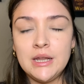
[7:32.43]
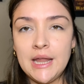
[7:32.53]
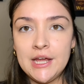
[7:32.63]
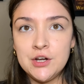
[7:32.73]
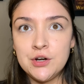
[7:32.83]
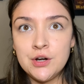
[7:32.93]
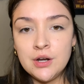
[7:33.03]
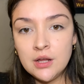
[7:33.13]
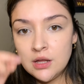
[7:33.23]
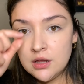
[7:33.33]
lighter
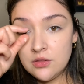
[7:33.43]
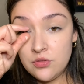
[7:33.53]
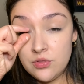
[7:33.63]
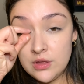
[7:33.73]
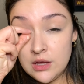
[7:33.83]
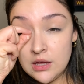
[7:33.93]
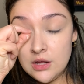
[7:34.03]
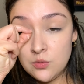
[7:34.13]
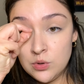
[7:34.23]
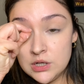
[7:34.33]

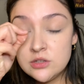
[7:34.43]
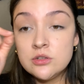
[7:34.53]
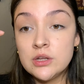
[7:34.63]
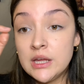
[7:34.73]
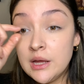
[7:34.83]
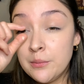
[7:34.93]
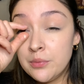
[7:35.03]
than what it's looking